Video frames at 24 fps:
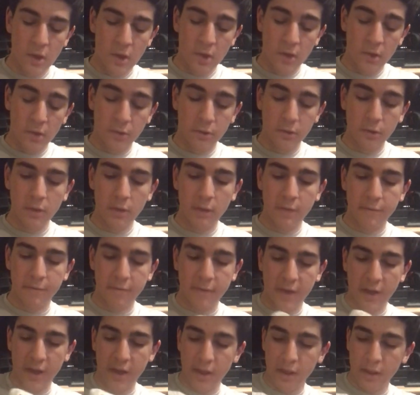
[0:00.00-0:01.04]
you'll do the
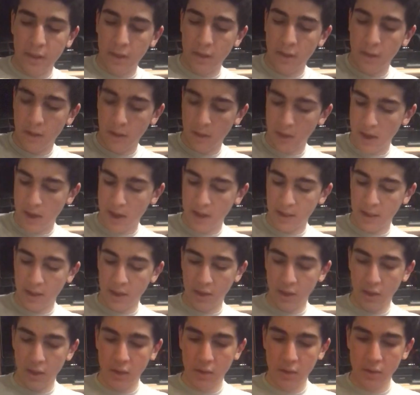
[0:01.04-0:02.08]
fan, and like
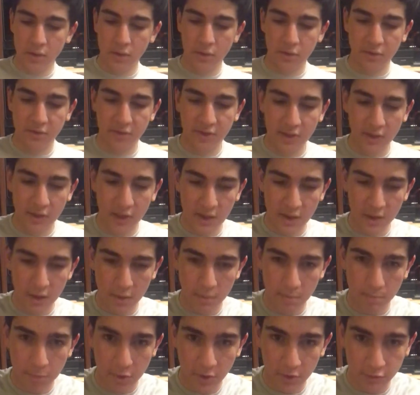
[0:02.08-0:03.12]
you'll see like a
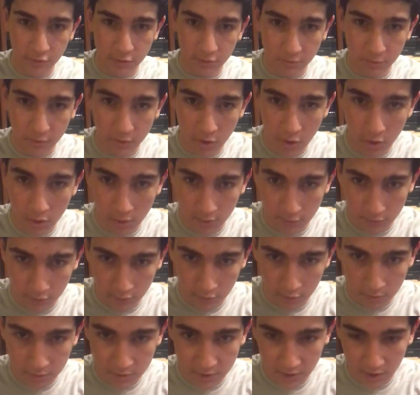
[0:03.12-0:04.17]
bunch of cards
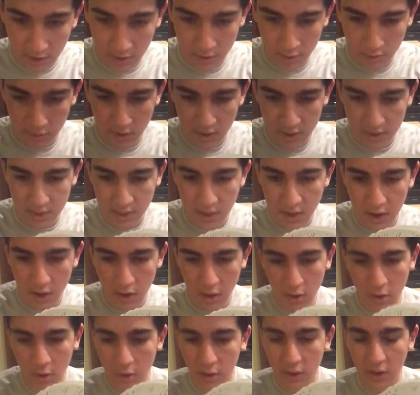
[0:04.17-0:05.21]
grouped together right
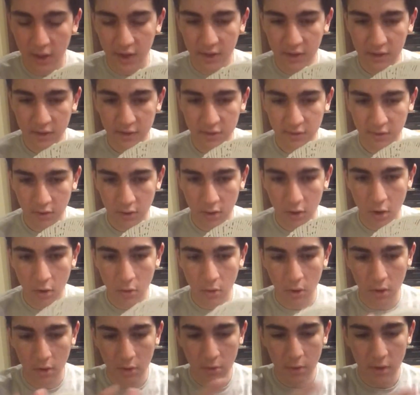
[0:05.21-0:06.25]
there, or like it doesn't go
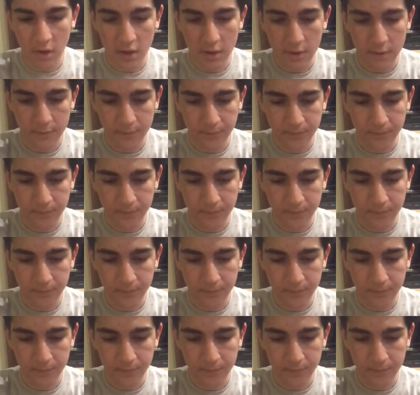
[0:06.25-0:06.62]
all the way.